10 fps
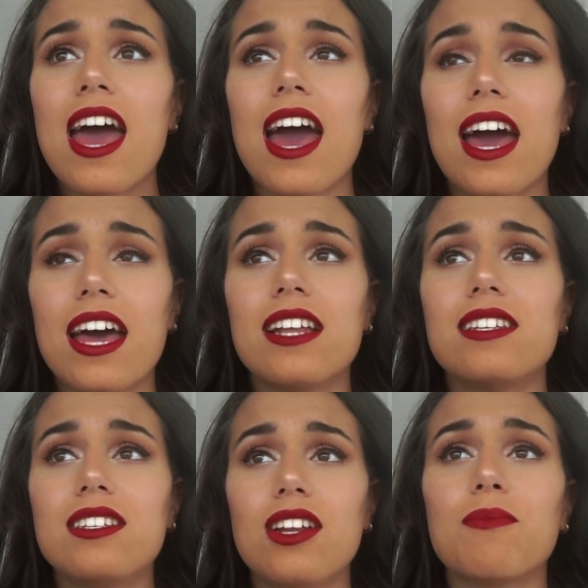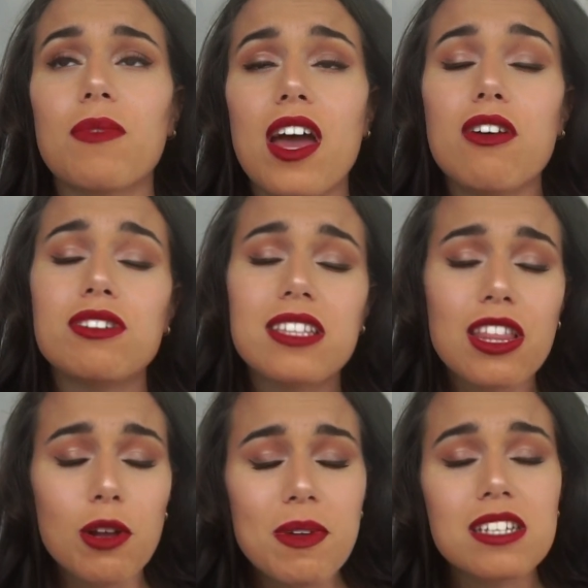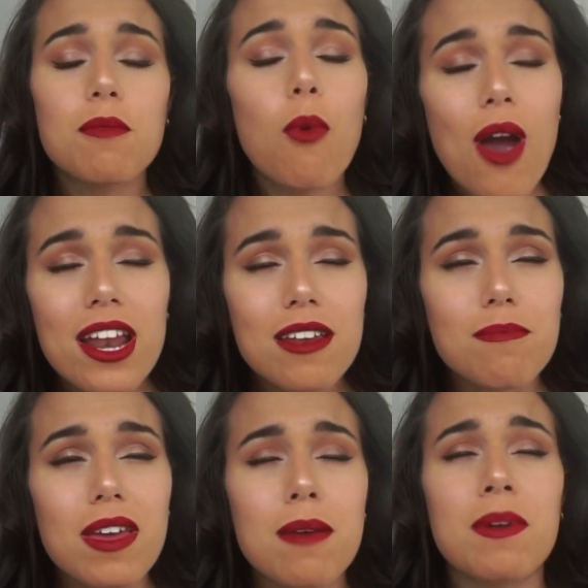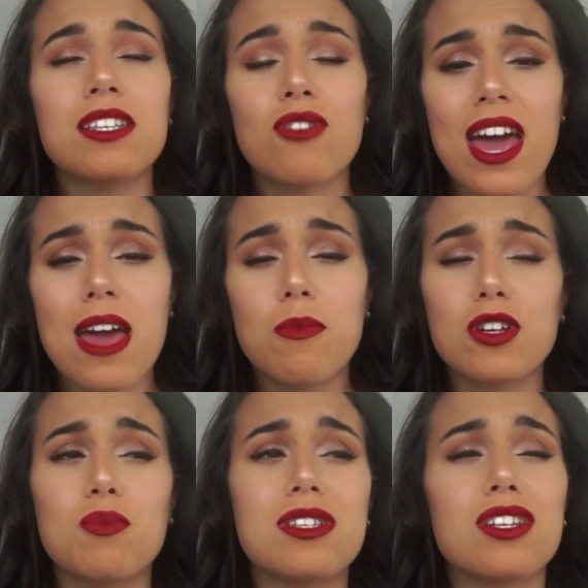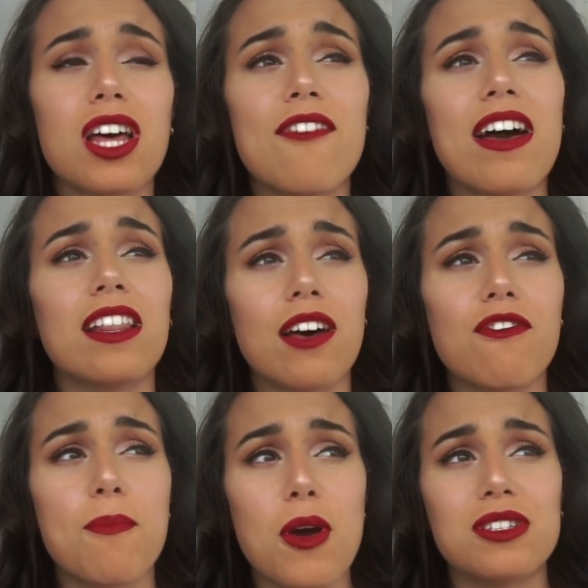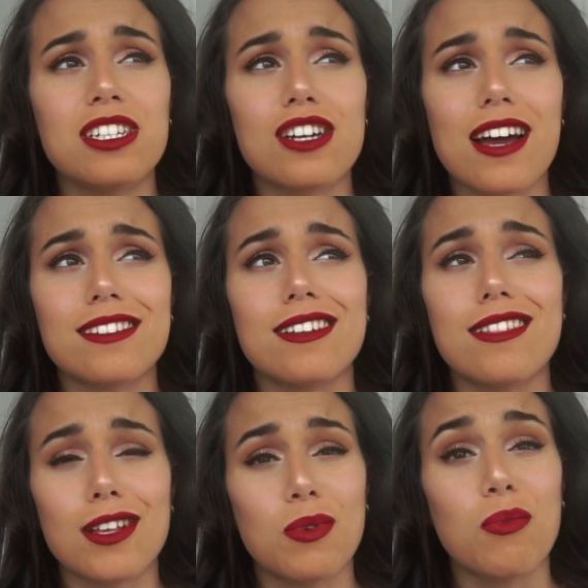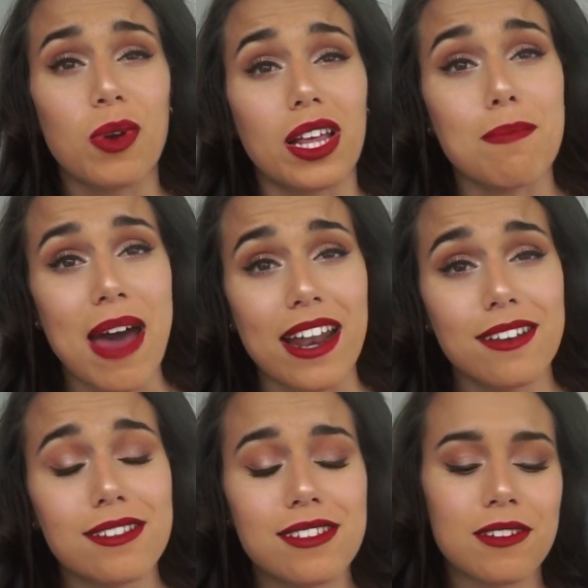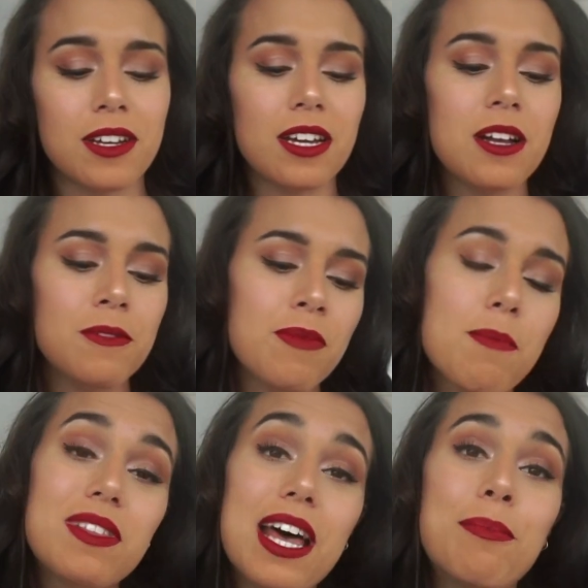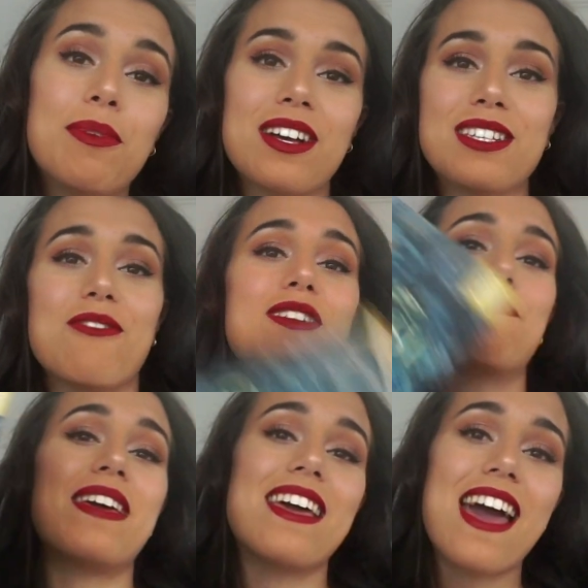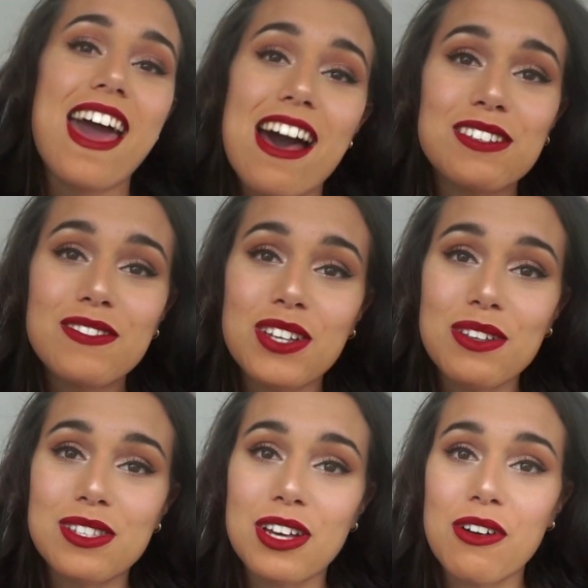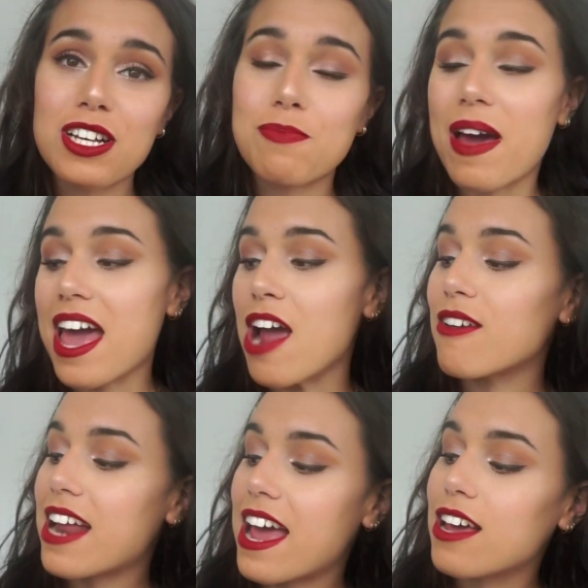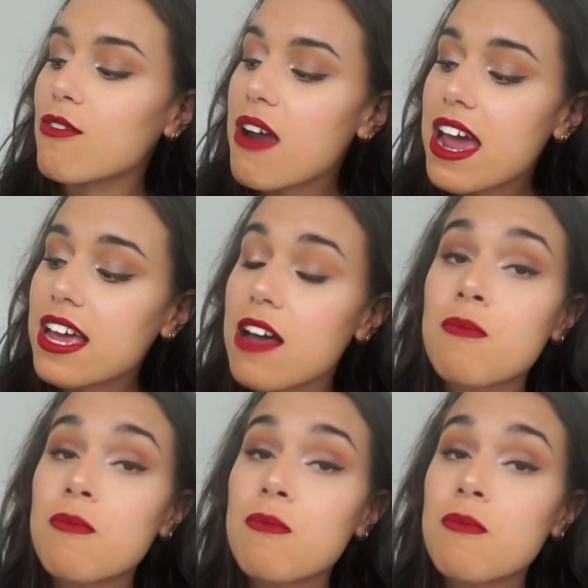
And, you know, I know she's a little bit disappointed in me, but it's okay because we still have our love for Percy Jackson and that's what really matters. But that book is going to be House of Salt and Sorrows by Erin A. Craig.